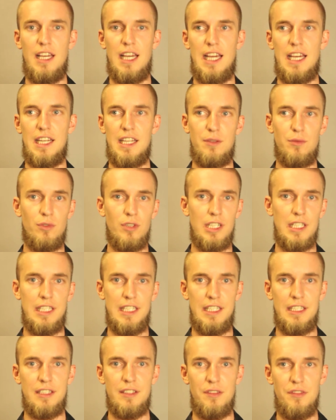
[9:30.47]
And it
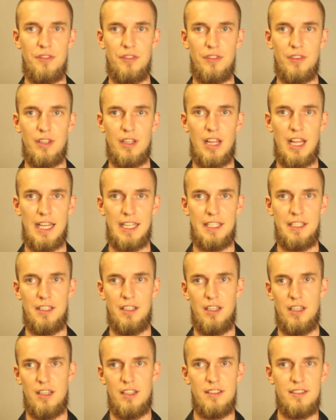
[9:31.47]
really is like
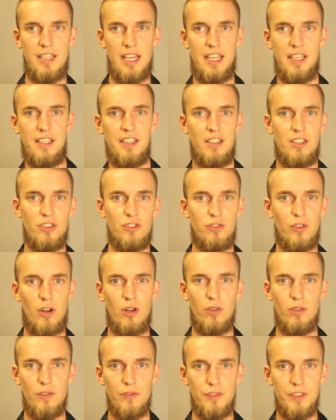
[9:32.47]
taking
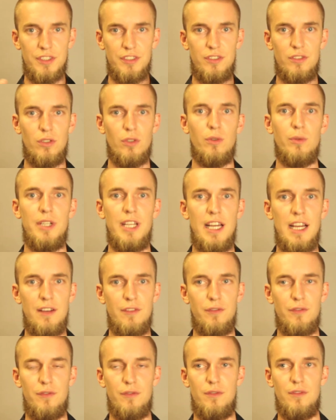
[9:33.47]
control of this tool we
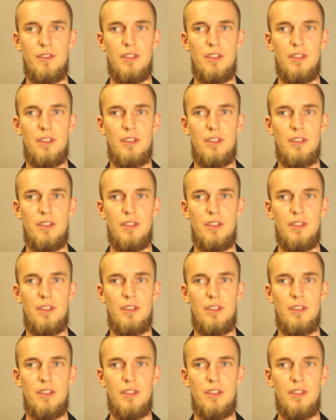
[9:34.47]
have,